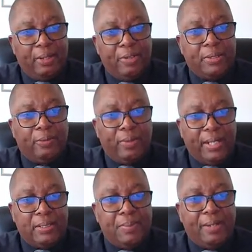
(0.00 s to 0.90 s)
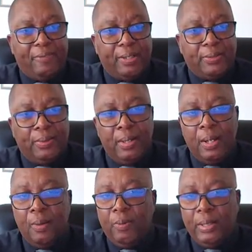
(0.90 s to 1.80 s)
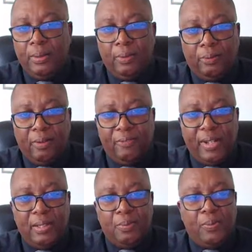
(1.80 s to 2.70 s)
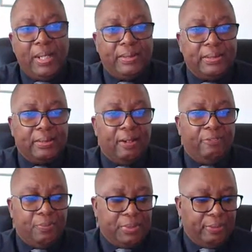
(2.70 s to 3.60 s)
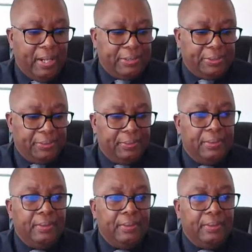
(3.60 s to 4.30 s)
the original reactor manufacturer were no longer available. We had to start from scratch.